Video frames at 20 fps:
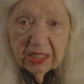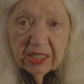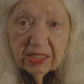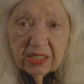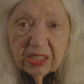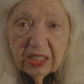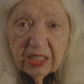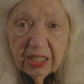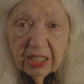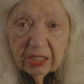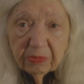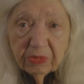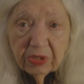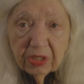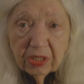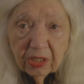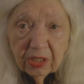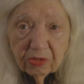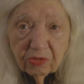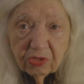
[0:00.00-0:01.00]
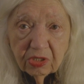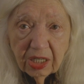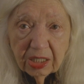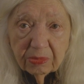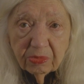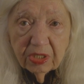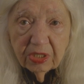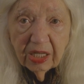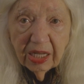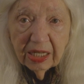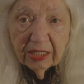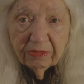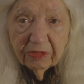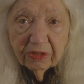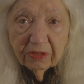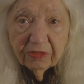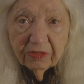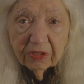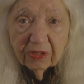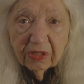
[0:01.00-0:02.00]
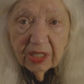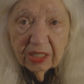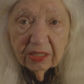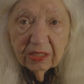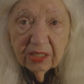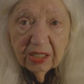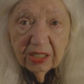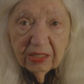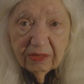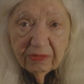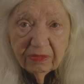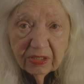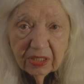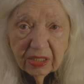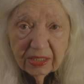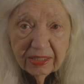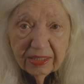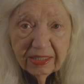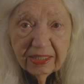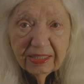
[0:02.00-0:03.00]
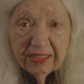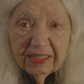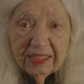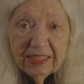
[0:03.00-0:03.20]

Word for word: in East Hampton knows I'm thankful for LTV.